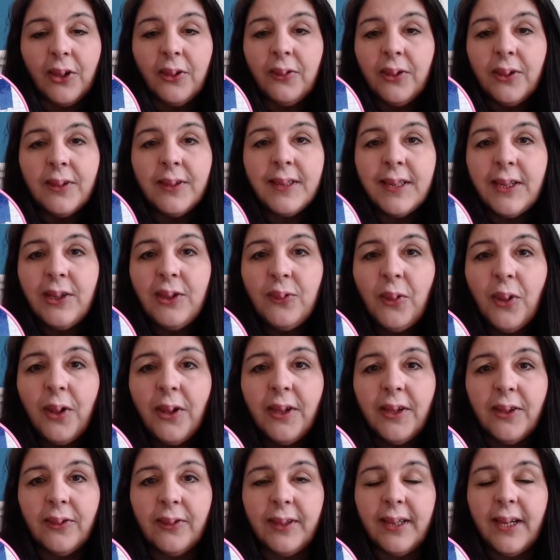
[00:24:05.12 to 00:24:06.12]
continue
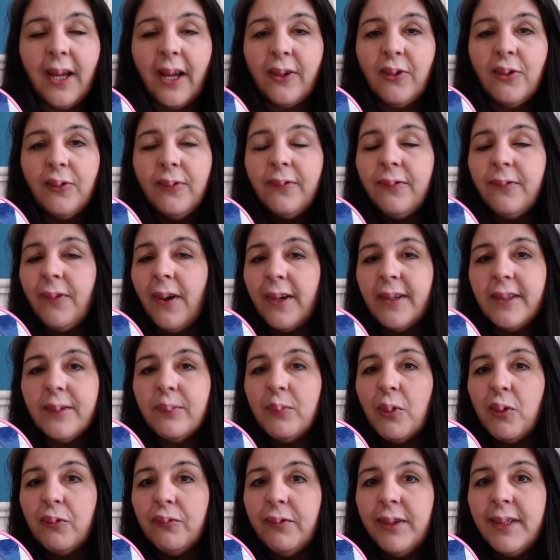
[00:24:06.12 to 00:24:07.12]
working on it. I couldn't find a
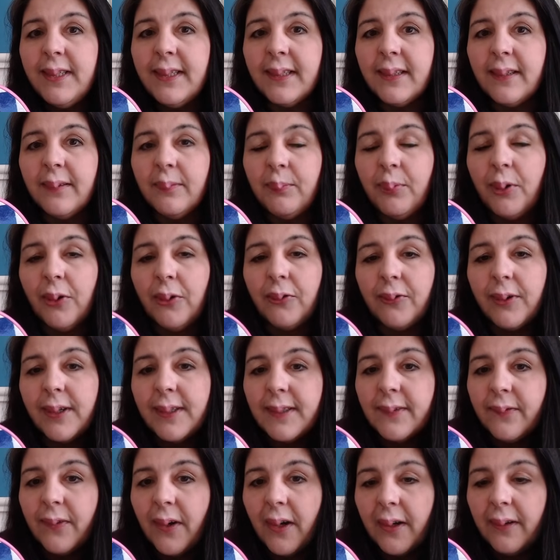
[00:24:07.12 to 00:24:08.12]
more recent
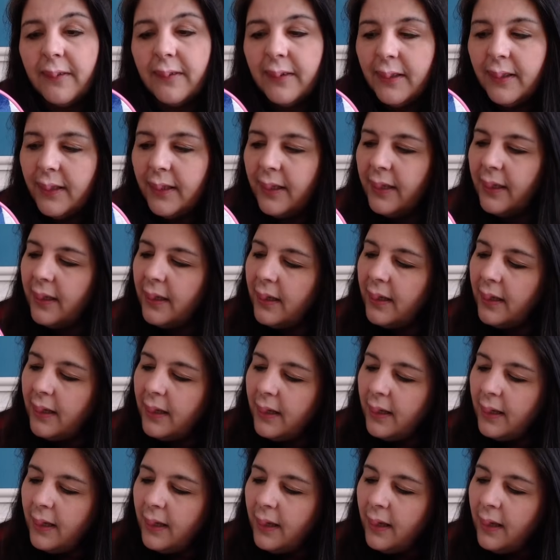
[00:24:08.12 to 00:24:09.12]
progress file,
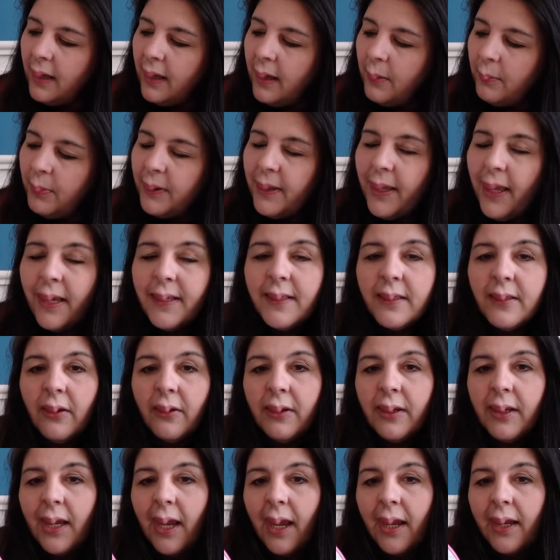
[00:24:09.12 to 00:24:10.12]
but that's
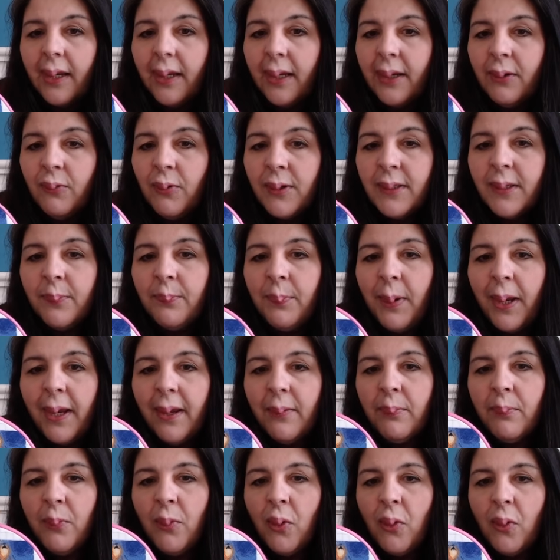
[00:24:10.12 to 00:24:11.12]
okay. It was a
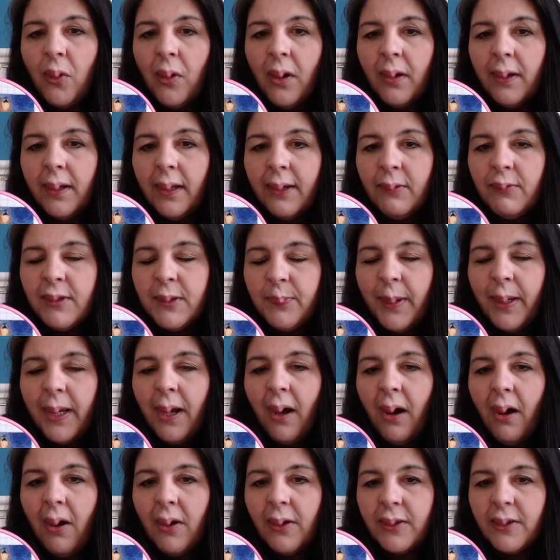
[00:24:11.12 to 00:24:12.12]
bit
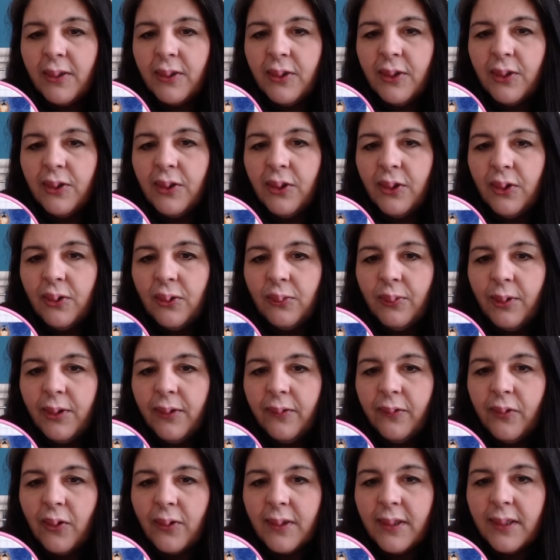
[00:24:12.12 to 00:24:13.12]
harder to do when
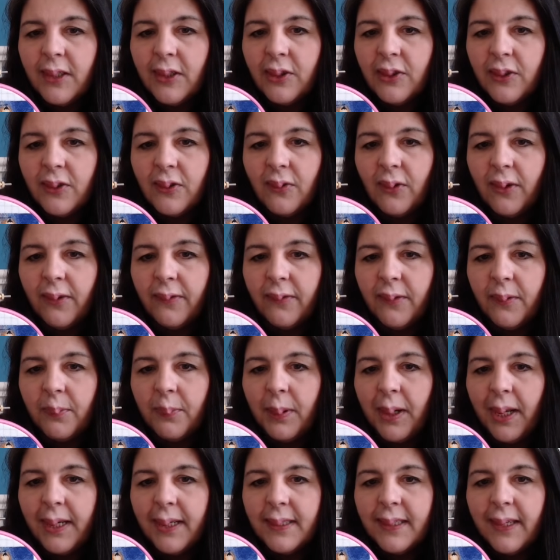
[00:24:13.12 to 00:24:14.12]
you've got stitches all over the
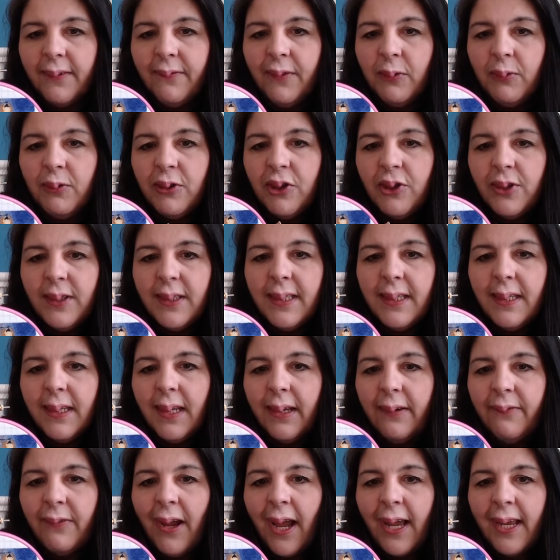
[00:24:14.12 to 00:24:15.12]
place.
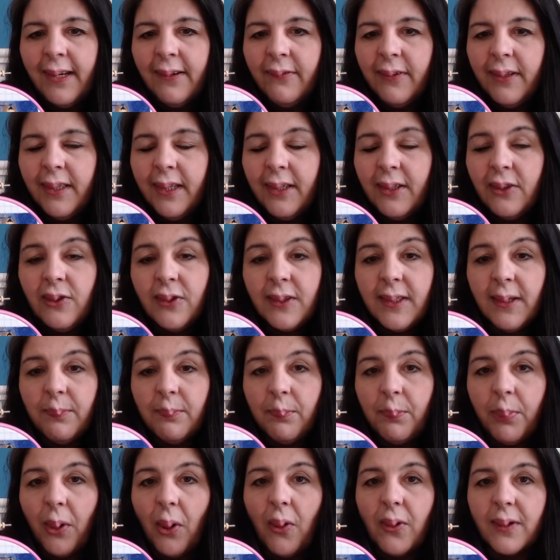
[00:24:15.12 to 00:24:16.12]
If I had everything just
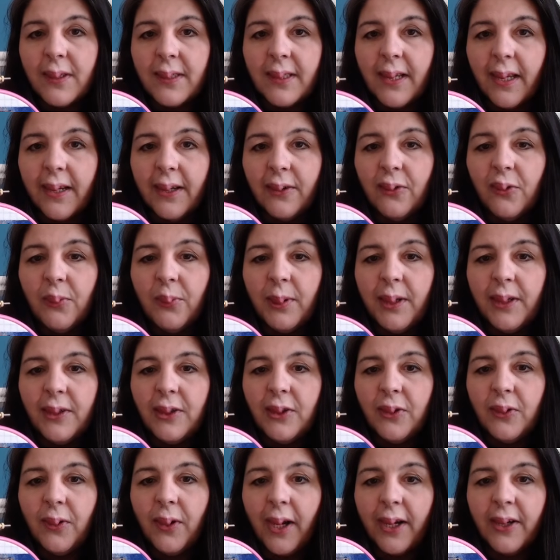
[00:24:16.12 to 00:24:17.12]
in blocks like I normally
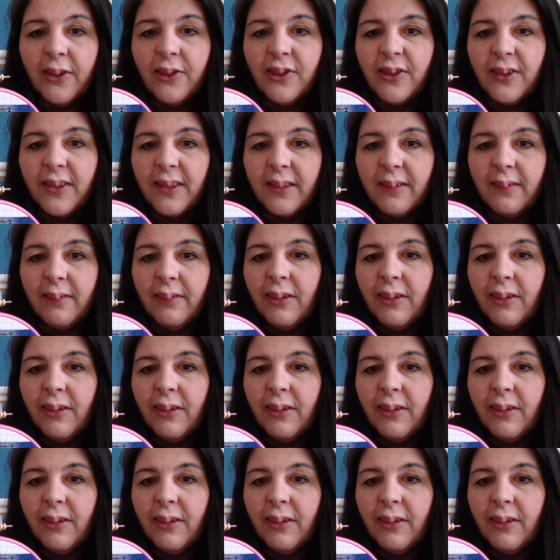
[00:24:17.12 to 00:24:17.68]
do, I could just,